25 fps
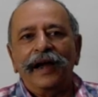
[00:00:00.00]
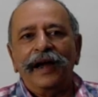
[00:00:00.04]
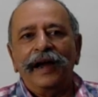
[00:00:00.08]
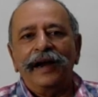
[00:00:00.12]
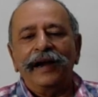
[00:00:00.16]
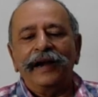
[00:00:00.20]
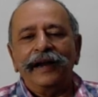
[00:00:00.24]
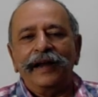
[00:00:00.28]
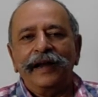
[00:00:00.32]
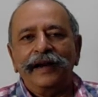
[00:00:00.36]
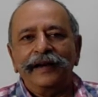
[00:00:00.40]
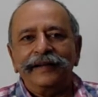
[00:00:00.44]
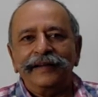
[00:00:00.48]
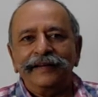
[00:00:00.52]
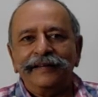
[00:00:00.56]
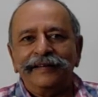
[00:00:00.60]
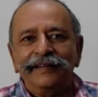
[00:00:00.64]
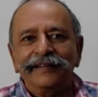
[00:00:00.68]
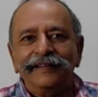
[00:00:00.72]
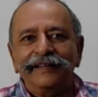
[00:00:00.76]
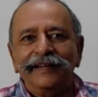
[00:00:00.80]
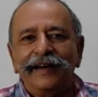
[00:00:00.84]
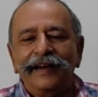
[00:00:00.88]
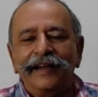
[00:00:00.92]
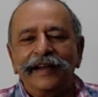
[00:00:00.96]
And this
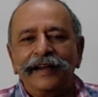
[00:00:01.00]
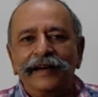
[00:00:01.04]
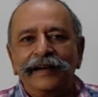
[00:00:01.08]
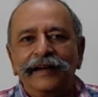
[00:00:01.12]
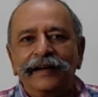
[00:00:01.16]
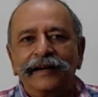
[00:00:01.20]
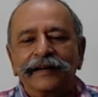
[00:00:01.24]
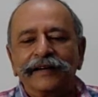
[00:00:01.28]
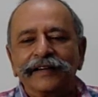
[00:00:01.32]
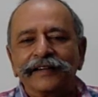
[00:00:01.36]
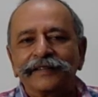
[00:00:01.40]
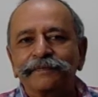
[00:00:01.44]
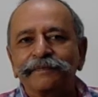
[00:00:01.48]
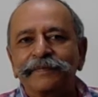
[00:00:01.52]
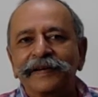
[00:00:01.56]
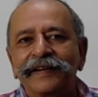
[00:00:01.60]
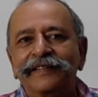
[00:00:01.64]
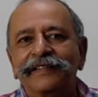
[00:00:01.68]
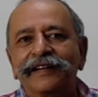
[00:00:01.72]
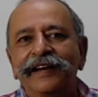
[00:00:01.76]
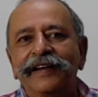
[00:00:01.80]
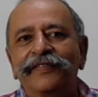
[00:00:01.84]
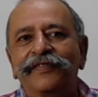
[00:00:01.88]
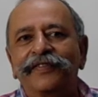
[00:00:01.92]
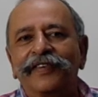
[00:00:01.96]
is an area,
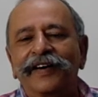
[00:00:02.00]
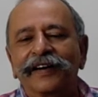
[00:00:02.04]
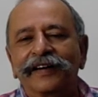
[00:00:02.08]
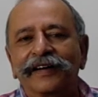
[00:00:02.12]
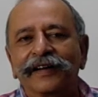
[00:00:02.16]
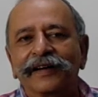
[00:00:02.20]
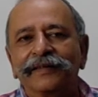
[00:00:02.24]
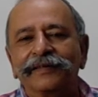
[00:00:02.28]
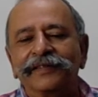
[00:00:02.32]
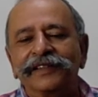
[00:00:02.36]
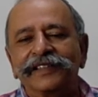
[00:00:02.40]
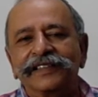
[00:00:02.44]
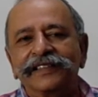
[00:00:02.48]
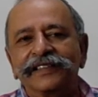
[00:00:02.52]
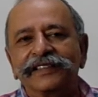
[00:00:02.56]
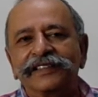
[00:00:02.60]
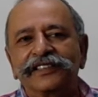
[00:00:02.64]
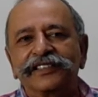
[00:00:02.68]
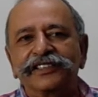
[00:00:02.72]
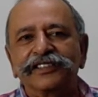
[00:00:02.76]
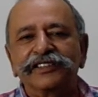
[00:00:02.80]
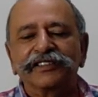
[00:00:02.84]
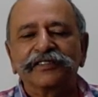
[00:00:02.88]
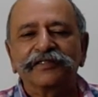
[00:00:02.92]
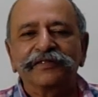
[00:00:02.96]
especially Fata, which
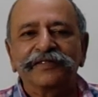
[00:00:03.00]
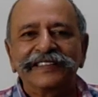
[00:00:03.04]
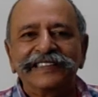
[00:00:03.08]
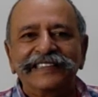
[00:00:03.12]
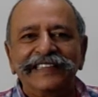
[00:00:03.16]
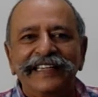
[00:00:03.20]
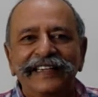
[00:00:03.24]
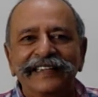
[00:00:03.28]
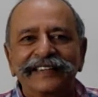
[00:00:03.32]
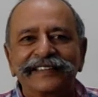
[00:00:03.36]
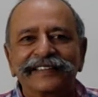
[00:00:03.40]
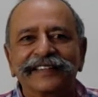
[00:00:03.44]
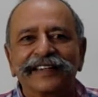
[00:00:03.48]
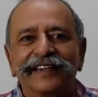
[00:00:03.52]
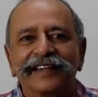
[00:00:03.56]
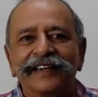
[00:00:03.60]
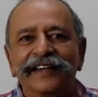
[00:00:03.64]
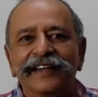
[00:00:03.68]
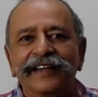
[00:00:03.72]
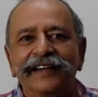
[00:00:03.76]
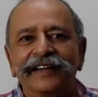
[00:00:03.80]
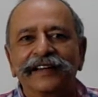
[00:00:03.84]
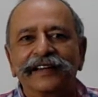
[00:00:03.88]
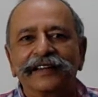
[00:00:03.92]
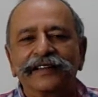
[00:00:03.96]
is Waziristan
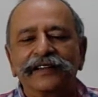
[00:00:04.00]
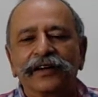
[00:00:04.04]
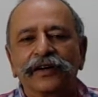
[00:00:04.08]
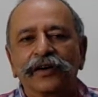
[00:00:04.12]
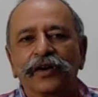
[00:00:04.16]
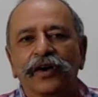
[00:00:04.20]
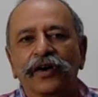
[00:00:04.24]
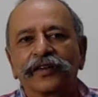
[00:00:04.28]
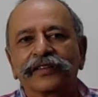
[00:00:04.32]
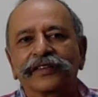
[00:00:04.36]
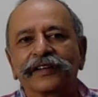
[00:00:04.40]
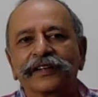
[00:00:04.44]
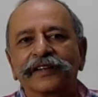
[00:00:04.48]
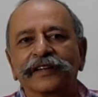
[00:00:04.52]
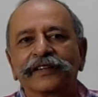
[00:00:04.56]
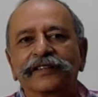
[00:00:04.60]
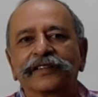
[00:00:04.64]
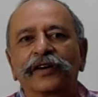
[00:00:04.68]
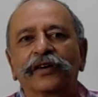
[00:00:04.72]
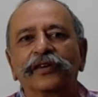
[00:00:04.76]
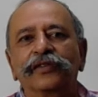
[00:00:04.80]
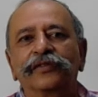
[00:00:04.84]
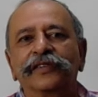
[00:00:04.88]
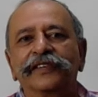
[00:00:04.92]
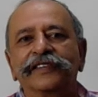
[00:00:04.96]
area, the north and the
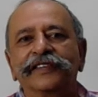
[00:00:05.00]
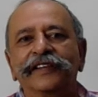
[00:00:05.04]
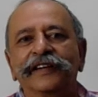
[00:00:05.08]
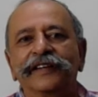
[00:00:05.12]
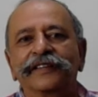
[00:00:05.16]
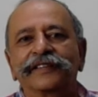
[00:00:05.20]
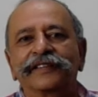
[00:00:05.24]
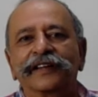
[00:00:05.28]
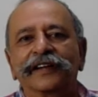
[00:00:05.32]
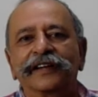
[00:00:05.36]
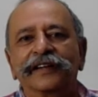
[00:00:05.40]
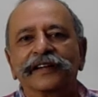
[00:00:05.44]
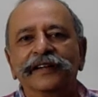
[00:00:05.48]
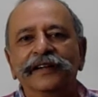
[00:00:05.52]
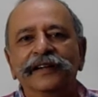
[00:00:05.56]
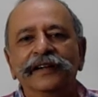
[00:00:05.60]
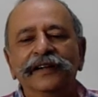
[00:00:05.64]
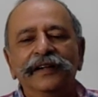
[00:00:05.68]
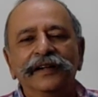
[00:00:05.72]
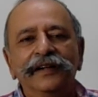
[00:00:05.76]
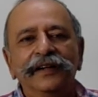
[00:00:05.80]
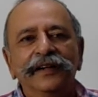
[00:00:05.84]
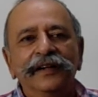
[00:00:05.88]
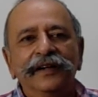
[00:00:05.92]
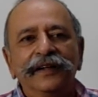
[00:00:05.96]
south Waziristan,
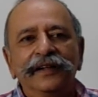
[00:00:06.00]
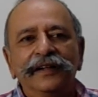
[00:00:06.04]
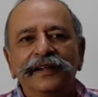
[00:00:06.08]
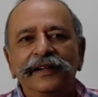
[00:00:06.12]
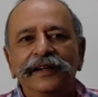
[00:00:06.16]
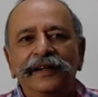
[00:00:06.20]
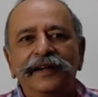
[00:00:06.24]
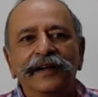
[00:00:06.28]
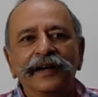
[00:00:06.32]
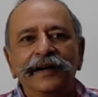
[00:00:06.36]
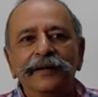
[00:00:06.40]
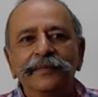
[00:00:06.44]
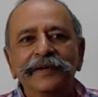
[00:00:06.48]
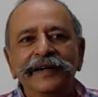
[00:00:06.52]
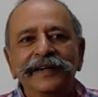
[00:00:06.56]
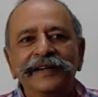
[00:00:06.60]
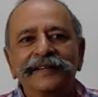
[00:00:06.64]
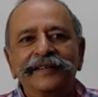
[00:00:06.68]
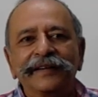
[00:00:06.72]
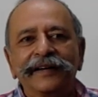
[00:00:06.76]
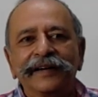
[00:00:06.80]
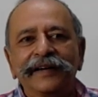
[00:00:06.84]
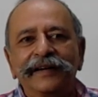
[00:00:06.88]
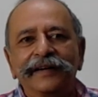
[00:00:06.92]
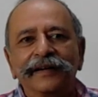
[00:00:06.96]
the
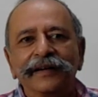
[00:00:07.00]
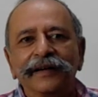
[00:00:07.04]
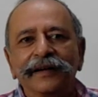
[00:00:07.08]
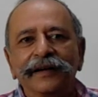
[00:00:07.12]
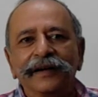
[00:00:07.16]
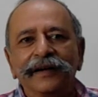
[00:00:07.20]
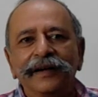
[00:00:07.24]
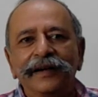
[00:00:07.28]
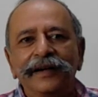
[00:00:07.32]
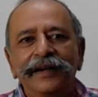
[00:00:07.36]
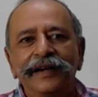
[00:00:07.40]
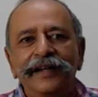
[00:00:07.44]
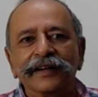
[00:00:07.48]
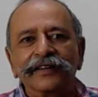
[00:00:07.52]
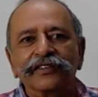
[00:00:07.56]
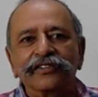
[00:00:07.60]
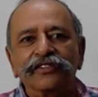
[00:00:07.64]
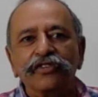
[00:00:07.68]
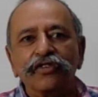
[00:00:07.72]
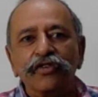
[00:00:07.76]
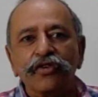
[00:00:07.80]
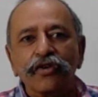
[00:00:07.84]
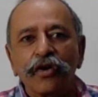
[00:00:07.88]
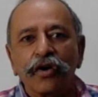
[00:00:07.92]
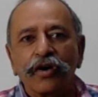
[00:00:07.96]
government's writ does
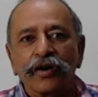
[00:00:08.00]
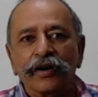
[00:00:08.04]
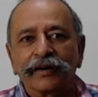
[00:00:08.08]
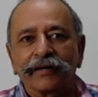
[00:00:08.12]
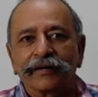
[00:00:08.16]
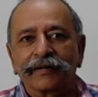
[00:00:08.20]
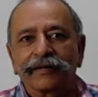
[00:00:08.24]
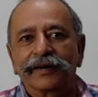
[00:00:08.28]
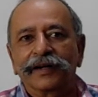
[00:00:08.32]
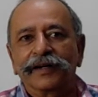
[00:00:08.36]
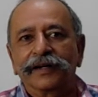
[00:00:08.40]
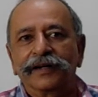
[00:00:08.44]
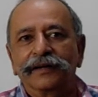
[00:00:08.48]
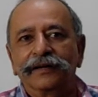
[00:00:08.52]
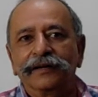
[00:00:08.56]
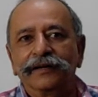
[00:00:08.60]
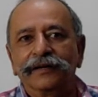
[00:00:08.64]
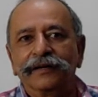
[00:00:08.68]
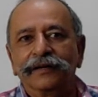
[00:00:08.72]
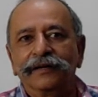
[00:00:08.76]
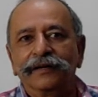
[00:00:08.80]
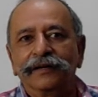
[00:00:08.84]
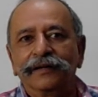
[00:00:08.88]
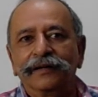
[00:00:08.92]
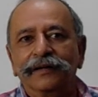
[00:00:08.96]
not run.
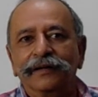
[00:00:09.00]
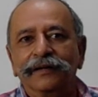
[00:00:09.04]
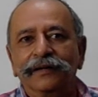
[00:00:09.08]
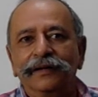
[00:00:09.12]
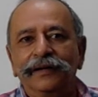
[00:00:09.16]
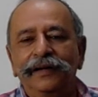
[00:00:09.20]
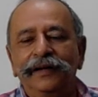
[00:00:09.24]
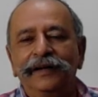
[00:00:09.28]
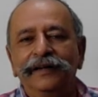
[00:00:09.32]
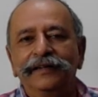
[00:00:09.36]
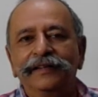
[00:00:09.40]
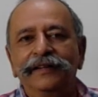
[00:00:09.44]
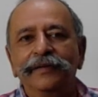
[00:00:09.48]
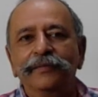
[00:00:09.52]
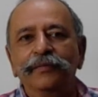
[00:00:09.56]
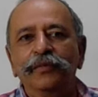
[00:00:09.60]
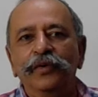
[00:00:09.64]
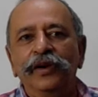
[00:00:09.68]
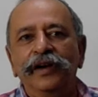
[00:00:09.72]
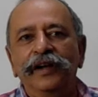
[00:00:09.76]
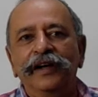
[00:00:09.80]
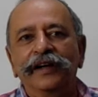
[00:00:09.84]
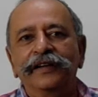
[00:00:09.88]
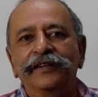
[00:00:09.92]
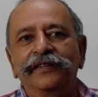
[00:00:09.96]
It is the
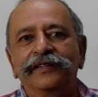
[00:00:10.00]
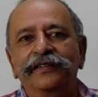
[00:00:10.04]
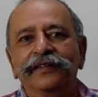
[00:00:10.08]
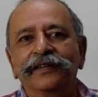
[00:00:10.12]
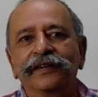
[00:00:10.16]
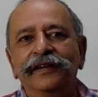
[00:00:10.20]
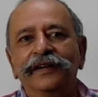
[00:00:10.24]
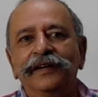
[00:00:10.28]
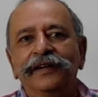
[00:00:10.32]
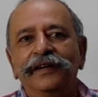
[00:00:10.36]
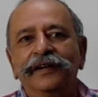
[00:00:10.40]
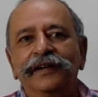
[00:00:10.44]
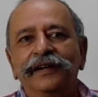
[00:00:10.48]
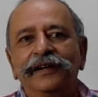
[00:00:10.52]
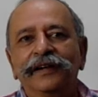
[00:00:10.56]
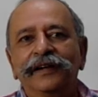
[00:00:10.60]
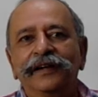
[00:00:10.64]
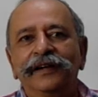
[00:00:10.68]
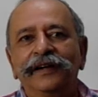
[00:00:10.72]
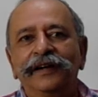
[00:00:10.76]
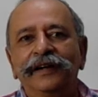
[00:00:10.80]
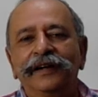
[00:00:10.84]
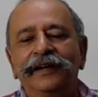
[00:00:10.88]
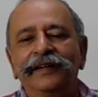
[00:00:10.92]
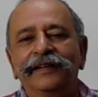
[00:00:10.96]
Mullahs,
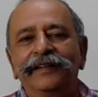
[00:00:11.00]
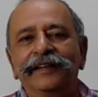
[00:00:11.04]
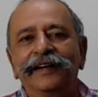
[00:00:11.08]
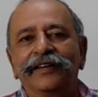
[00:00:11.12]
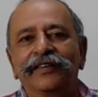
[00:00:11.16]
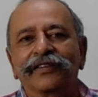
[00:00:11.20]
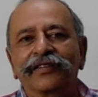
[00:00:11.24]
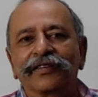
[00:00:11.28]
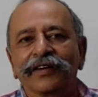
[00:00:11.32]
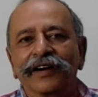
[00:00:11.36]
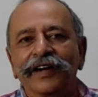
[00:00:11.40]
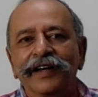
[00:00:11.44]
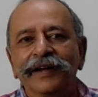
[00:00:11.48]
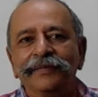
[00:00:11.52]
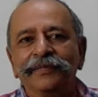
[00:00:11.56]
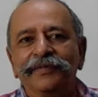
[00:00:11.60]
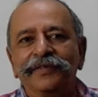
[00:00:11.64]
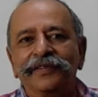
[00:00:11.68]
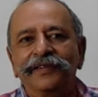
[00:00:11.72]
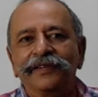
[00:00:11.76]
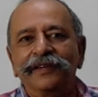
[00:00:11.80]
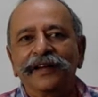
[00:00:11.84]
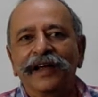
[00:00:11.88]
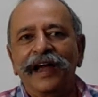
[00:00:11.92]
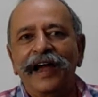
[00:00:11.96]
it is the
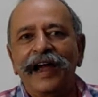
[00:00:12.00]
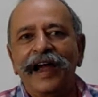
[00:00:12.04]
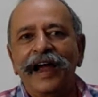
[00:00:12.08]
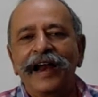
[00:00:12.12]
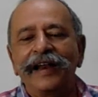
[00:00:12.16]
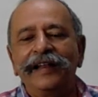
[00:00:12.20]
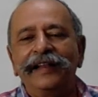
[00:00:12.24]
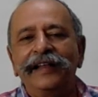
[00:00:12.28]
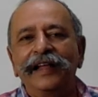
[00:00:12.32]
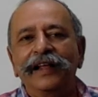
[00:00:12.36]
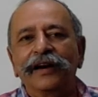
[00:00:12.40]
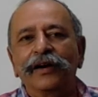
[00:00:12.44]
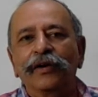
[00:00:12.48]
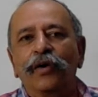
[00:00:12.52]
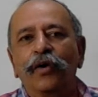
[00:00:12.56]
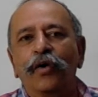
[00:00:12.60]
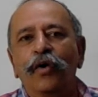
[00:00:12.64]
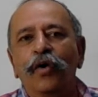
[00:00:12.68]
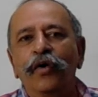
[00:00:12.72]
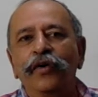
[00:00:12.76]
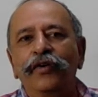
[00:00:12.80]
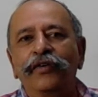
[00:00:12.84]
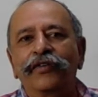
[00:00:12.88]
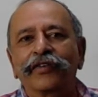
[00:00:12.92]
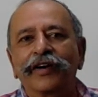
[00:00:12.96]
tribes and their
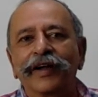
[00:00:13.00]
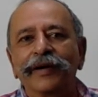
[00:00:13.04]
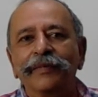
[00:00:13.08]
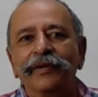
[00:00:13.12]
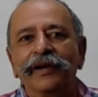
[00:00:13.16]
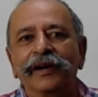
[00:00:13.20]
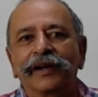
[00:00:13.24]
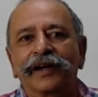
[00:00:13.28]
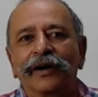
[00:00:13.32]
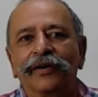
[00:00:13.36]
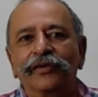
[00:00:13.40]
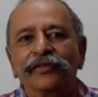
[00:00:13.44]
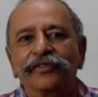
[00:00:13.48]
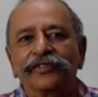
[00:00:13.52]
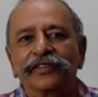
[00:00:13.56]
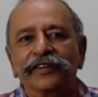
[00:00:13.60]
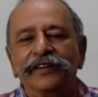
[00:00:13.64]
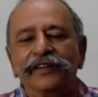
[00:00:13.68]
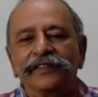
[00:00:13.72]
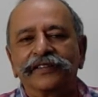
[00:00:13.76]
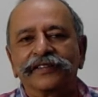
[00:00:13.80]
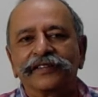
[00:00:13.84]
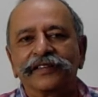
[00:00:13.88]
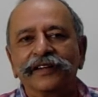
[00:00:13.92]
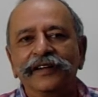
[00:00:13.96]
own tribal
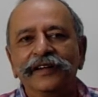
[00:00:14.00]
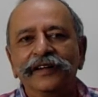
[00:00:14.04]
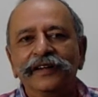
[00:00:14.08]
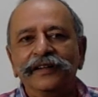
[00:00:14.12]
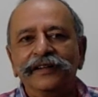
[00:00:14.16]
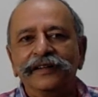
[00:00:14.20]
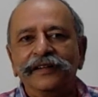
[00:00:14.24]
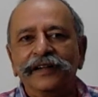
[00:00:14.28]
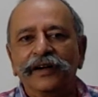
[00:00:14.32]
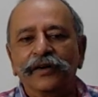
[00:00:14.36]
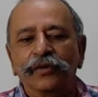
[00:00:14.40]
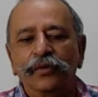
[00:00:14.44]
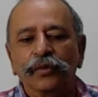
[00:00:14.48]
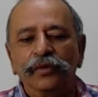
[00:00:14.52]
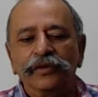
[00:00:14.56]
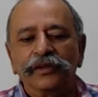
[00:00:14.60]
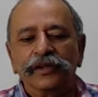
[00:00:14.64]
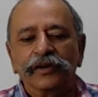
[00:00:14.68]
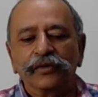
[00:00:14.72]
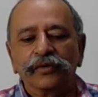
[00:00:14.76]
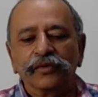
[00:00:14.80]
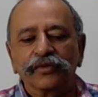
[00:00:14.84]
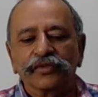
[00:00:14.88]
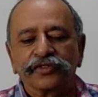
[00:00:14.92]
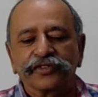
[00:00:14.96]
councils that rule
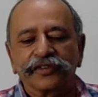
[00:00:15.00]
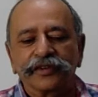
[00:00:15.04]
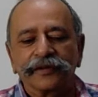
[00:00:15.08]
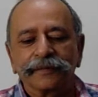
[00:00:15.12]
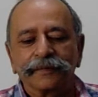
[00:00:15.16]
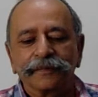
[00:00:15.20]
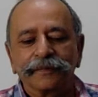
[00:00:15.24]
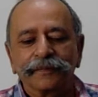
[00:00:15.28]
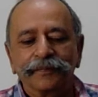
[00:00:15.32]
the roost.